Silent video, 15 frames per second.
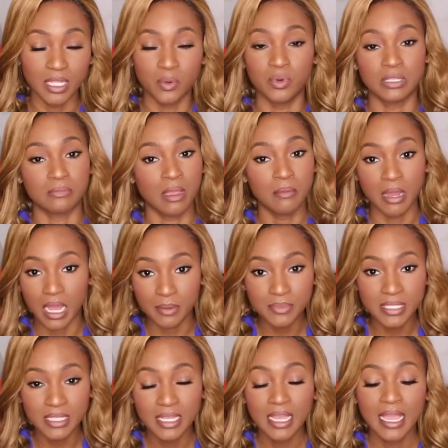It was my
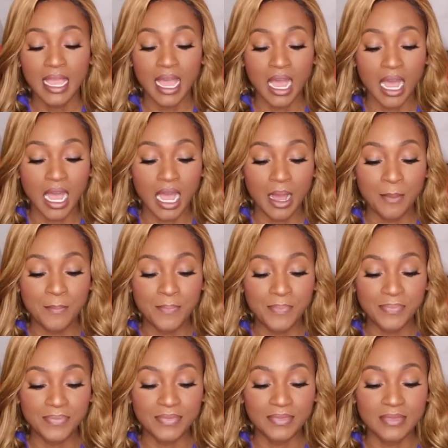mom's.
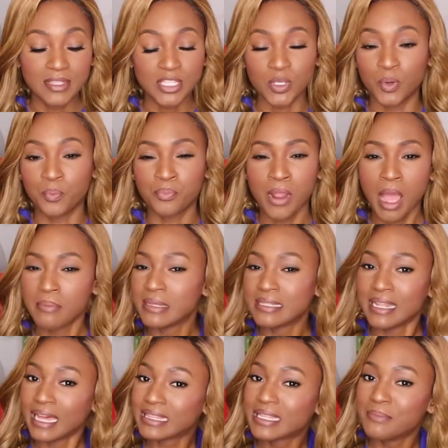So probably
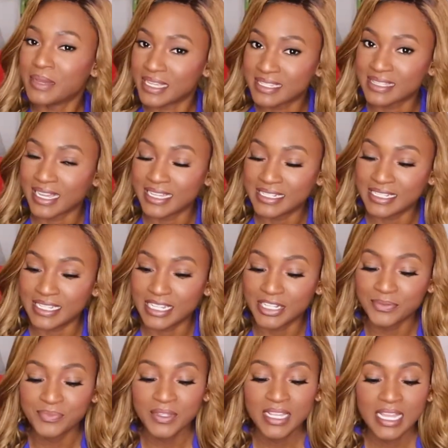not the best idea.